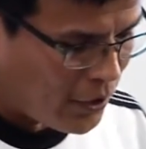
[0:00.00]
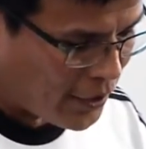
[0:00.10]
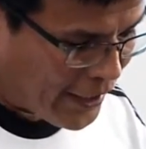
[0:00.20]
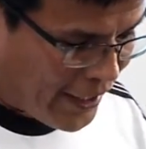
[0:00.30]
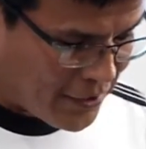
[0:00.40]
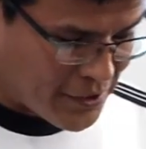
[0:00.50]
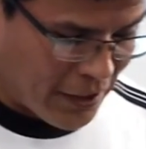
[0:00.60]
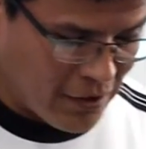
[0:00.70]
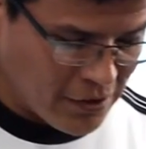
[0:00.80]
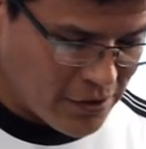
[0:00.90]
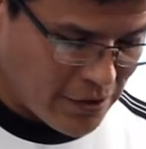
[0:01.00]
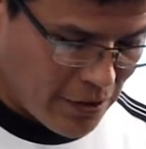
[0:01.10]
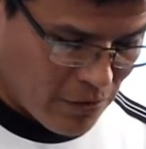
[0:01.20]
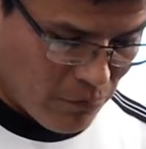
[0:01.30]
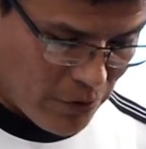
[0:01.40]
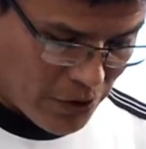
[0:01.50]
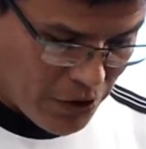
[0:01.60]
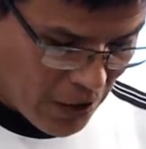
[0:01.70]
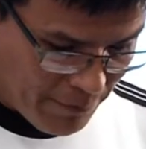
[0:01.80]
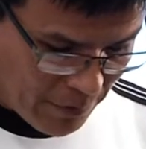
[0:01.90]
Again, silence is there with a
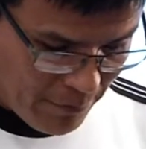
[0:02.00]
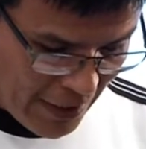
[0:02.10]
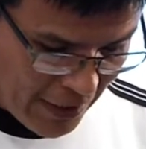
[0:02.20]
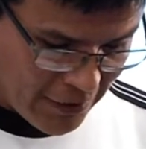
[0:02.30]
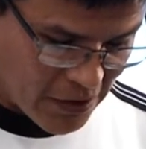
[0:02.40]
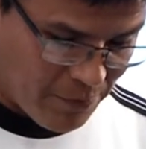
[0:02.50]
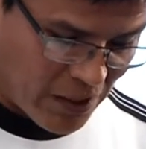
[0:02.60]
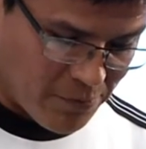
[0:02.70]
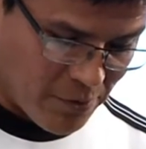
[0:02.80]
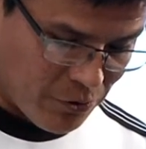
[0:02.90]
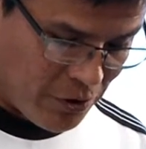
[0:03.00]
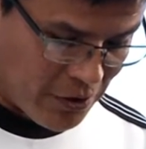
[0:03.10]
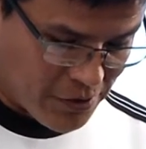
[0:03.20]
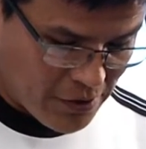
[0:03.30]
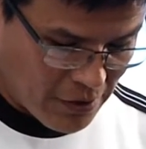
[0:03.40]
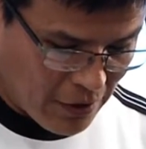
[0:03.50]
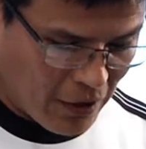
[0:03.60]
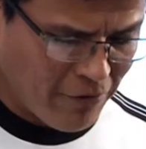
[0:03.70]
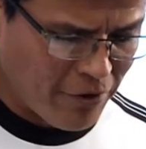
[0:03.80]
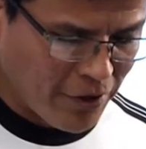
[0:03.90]
shopping bag in the space between us,
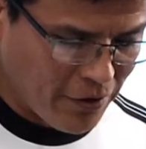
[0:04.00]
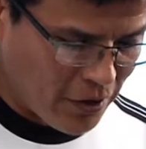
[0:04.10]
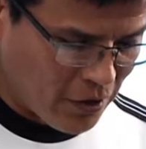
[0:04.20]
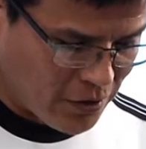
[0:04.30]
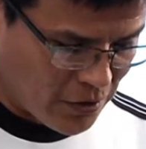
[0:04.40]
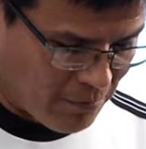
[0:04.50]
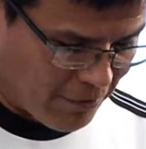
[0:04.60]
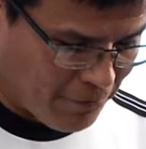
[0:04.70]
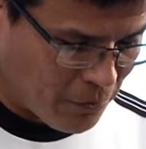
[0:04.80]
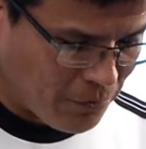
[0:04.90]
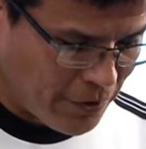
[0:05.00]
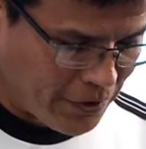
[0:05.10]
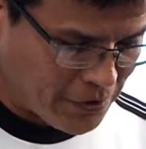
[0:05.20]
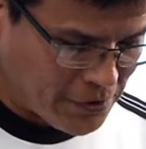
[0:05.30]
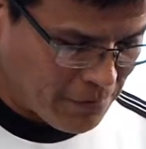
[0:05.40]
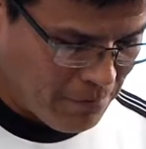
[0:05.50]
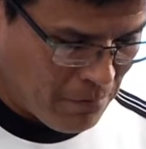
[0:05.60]
hovering there until my phone rings.